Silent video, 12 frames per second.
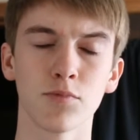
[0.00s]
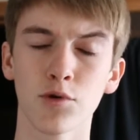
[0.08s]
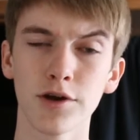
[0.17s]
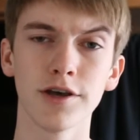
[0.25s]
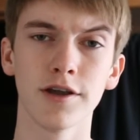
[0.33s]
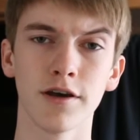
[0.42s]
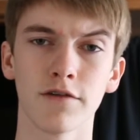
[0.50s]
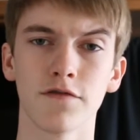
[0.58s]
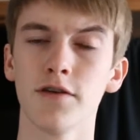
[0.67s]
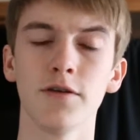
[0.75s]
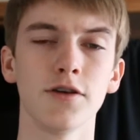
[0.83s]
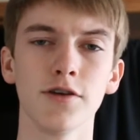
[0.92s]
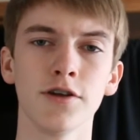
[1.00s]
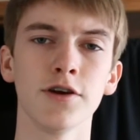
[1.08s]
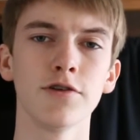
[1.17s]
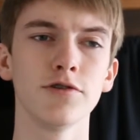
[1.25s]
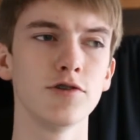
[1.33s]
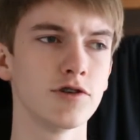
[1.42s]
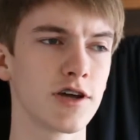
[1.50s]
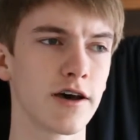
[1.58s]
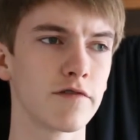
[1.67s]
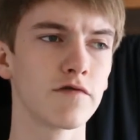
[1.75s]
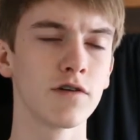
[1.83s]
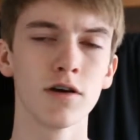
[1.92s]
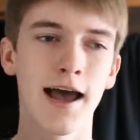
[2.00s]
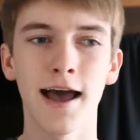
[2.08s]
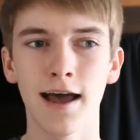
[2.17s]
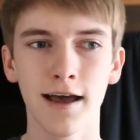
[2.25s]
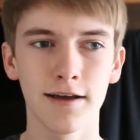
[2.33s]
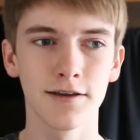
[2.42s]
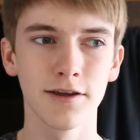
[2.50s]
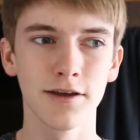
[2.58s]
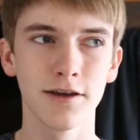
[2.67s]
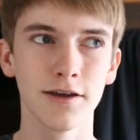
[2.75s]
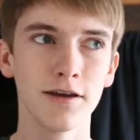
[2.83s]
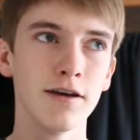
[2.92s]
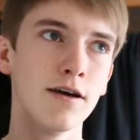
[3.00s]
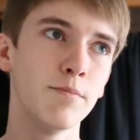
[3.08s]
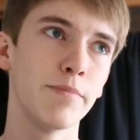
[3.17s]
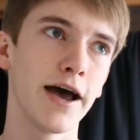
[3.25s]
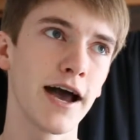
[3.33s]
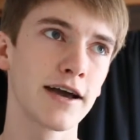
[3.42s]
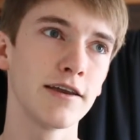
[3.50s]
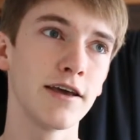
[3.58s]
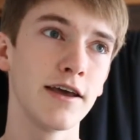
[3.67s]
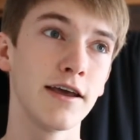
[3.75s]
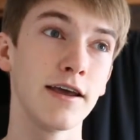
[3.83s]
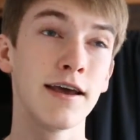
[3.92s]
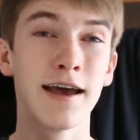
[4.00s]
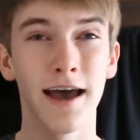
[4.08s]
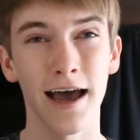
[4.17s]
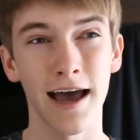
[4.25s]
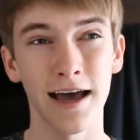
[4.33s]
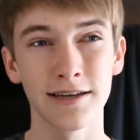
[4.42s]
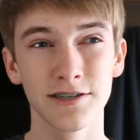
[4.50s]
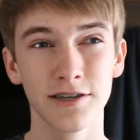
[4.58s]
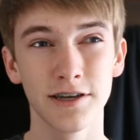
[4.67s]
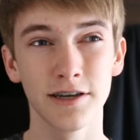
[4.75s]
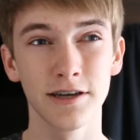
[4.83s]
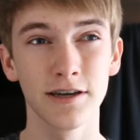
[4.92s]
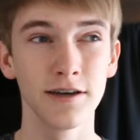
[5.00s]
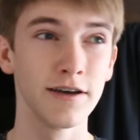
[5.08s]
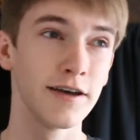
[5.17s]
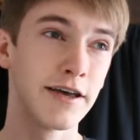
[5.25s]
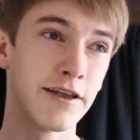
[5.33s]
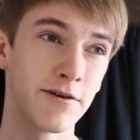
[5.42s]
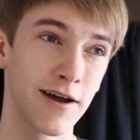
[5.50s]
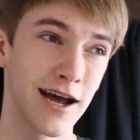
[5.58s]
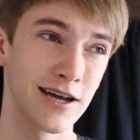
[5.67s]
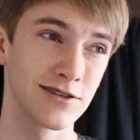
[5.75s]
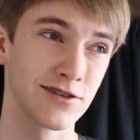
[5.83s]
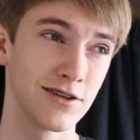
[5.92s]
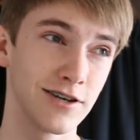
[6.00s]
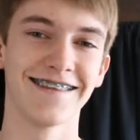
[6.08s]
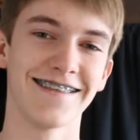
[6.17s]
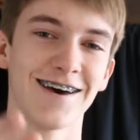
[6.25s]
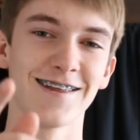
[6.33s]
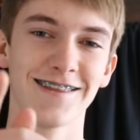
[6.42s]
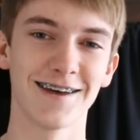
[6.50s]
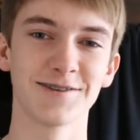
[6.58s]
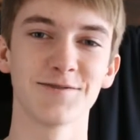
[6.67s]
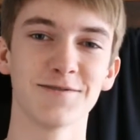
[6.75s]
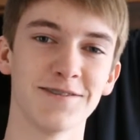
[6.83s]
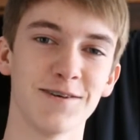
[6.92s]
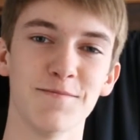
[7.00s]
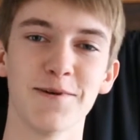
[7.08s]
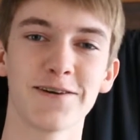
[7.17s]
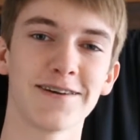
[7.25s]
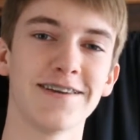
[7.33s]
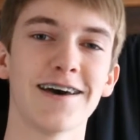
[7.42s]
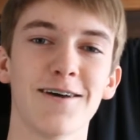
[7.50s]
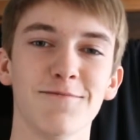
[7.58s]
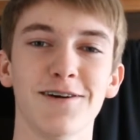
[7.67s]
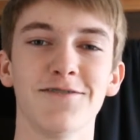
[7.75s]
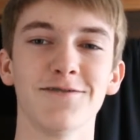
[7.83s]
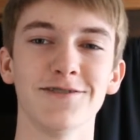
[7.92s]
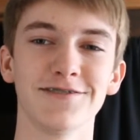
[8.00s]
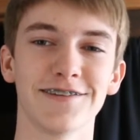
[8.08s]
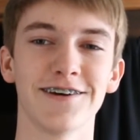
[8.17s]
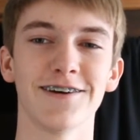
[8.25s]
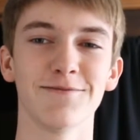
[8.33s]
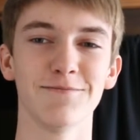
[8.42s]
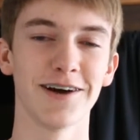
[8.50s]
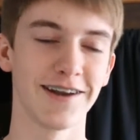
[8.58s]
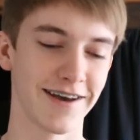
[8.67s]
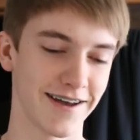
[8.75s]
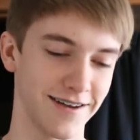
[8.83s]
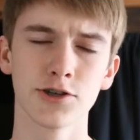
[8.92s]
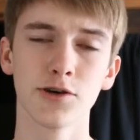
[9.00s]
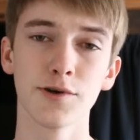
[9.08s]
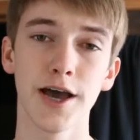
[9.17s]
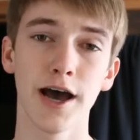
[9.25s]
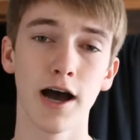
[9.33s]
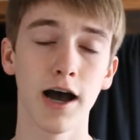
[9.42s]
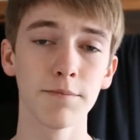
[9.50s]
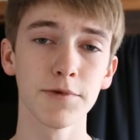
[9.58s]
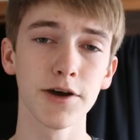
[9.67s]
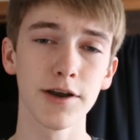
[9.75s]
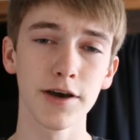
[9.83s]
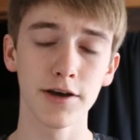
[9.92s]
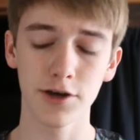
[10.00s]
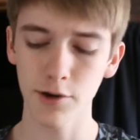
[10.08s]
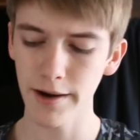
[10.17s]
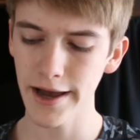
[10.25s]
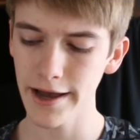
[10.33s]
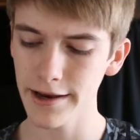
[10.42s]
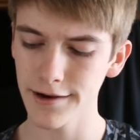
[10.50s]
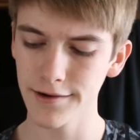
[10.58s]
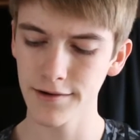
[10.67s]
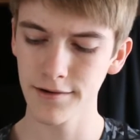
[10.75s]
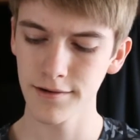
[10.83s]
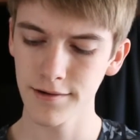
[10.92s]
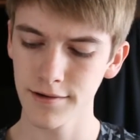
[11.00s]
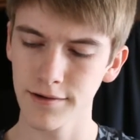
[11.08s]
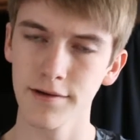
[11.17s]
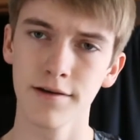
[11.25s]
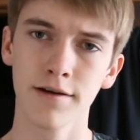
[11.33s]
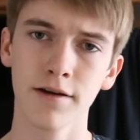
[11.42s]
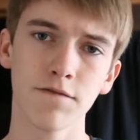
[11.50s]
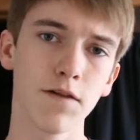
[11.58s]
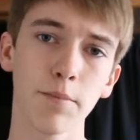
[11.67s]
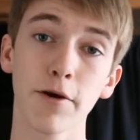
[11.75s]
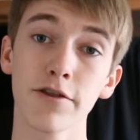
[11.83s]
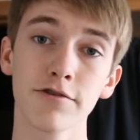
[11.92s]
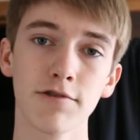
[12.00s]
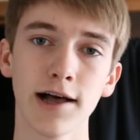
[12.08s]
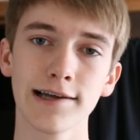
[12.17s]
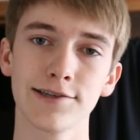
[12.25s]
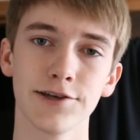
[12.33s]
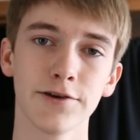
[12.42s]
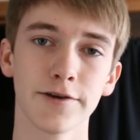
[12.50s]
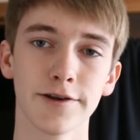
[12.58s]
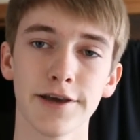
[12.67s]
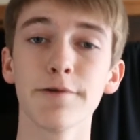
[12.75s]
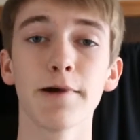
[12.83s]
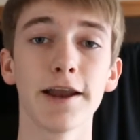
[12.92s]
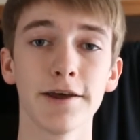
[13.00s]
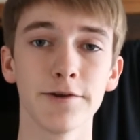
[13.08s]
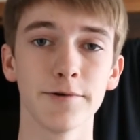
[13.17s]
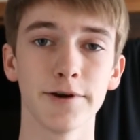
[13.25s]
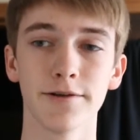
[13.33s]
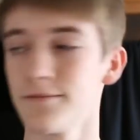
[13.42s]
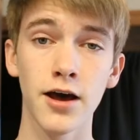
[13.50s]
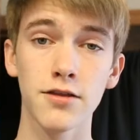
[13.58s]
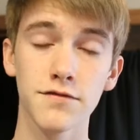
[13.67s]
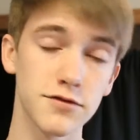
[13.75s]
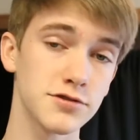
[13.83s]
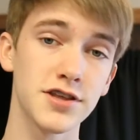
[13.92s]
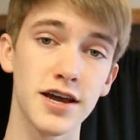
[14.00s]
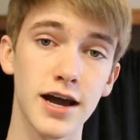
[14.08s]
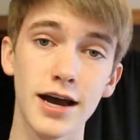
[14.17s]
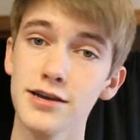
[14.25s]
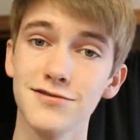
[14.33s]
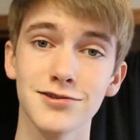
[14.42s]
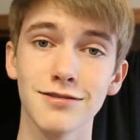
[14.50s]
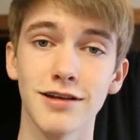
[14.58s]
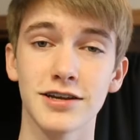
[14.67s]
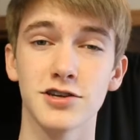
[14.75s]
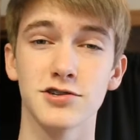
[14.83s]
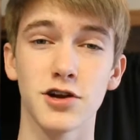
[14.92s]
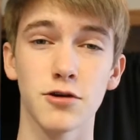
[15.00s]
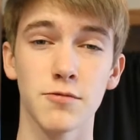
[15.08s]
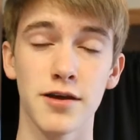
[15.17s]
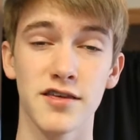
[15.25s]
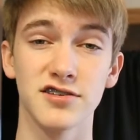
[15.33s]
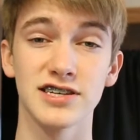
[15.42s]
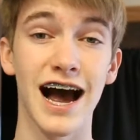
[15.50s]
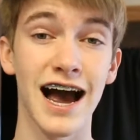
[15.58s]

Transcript: pretty enough. You, you know, you just have acne, back knee, ass knee, inner ass knee. That, that's an American Dad reference there. But, uh, so yeah, I'm gonna go ahead and flip on the lights here and get right into Now, the first thing I usually like to start with is